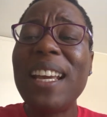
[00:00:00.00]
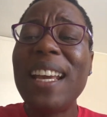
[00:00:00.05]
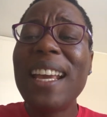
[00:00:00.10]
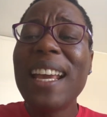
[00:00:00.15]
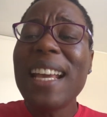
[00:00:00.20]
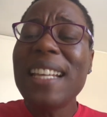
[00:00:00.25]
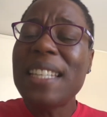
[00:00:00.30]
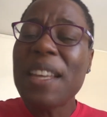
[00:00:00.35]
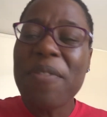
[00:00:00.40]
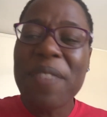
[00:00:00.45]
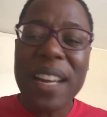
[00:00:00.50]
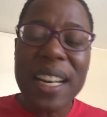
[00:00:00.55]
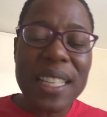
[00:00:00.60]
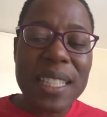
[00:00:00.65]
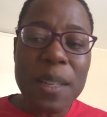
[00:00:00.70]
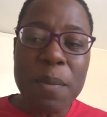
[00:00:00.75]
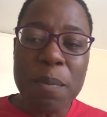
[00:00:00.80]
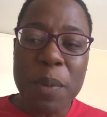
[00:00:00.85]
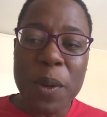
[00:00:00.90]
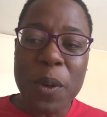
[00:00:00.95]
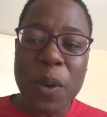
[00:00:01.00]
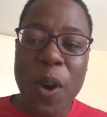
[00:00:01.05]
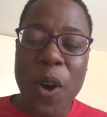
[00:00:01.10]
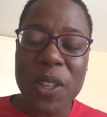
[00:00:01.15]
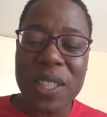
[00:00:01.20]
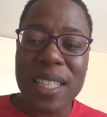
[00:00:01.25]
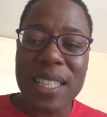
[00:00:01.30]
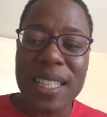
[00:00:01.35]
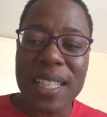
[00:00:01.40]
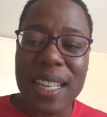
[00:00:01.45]
it's a very simple
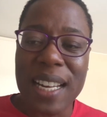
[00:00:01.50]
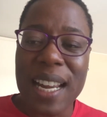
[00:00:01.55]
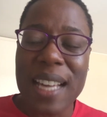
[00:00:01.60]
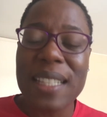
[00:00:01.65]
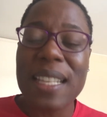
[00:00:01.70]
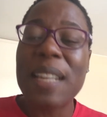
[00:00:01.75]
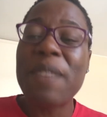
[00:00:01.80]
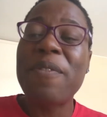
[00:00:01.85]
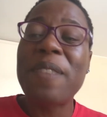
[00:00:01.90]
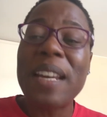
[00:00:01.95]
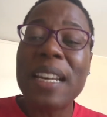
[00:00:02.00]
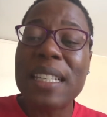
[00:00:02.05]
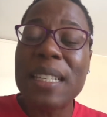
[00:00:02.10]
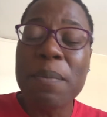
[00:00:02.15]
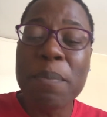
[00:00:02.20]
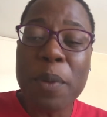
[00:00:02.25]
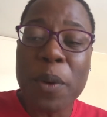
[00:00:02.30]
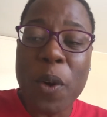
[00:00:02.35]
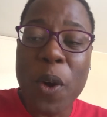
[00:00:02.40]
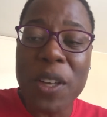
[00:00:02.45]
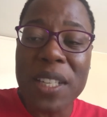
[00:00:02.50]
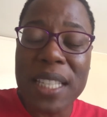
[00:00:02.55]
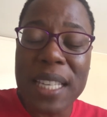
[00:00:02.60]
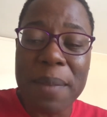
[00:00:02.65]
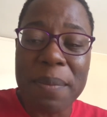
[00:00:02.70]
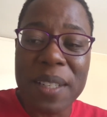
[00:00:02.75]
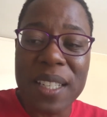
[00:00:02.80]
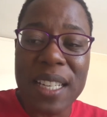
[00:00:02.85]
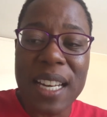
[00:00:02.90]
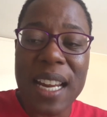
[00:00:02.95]
it's a very simple
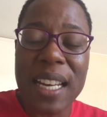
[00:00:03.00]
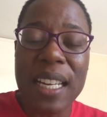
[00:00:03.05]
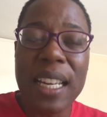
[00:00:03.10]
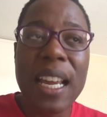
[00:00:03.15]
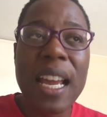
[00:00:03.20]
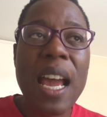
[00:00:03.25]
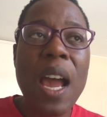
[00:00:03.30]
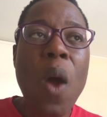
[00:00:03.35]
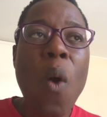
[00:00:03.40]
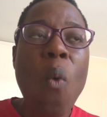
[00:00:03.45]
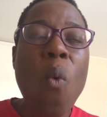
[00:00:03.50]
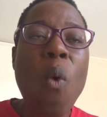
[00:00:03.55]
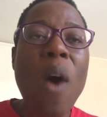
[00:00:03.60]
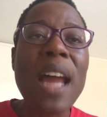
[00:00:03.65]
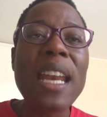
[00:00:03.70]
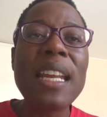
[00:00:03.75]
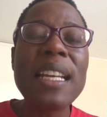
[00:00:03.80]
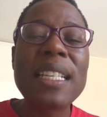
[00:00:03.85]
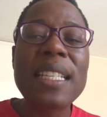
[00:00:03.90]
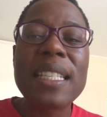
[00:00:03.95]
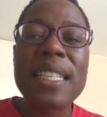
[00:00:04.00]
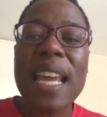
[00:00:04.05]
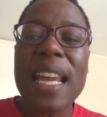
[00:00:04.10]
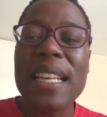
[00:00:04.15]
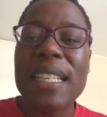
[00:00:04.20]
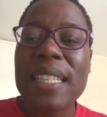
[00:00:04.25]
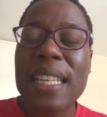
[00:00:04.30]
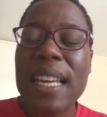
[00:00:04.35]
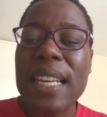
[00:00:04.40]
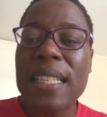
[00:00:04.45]
concept, really. What it
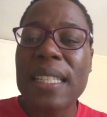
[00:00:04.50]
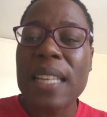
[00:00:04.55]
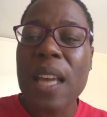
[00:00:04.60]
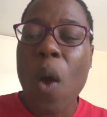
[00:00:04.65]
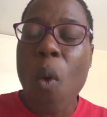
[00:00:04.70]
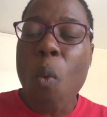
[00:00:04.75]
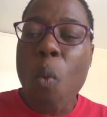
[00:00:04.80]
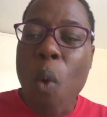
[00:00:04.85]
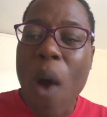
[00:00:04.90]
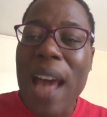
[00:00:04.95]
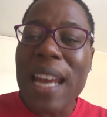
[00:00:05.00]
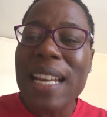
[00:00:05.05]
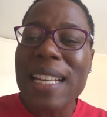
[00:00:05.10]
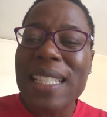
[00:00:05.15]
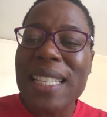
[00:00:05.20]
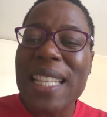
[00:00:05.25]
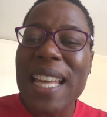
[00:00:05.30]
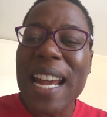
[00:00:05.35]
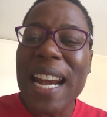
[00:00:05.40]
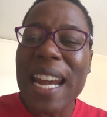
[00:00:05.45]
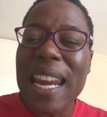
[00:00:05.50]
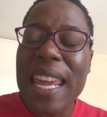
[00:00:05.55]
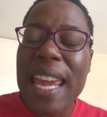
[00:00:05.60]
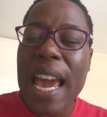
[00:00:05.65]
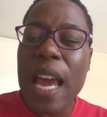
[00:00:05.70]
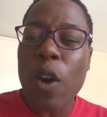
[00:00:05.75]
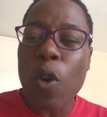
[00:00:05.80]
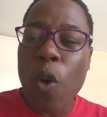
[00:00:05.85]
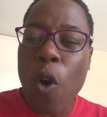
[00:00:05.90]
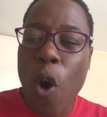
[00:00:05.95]
says is, what is the
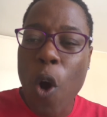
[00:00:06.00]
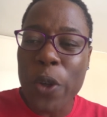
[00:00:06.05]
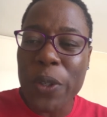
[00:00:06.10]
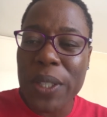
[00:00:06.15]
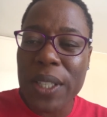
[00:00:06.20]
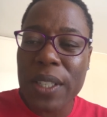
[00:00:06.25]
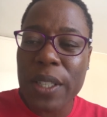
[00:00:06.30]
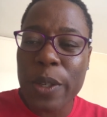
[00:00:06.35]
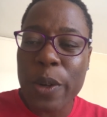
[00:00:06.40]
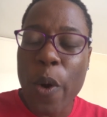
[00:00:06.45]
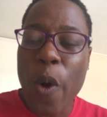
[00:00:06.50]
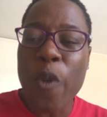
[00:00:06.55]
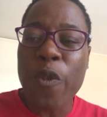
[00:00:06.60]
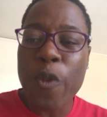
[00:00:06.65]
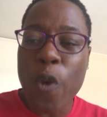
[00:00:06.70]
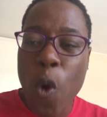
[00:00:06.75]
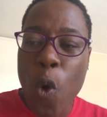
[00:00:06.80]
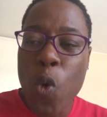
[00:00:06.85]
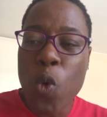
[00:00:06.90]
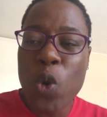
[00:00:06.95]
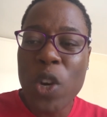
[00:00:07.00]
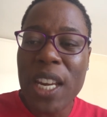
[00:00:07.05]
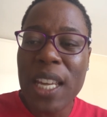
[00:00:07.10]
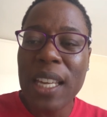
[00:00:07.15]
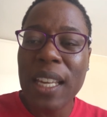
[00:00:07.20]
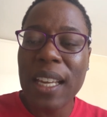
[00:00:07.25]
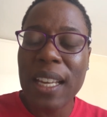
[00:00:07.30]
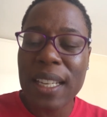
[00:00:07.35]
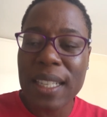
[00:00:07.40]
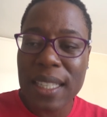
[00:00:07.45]
real cost of
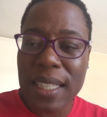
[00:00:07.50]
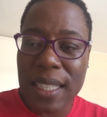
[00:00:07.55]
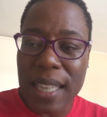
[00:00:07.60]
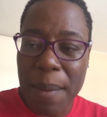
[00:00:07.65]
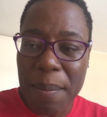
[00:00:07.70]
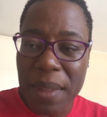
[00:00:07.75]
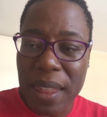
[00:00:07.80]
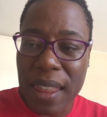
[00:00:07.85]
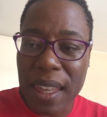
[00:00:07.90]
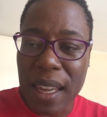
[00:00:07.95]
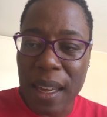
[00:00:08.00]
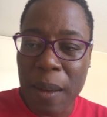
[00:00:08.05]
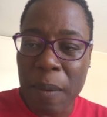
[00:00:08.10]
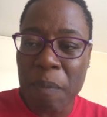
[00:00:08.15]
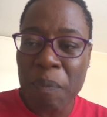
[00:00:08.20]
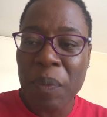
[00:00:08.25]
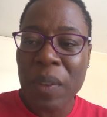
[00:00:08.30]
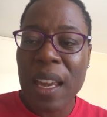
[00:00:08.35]
owning something?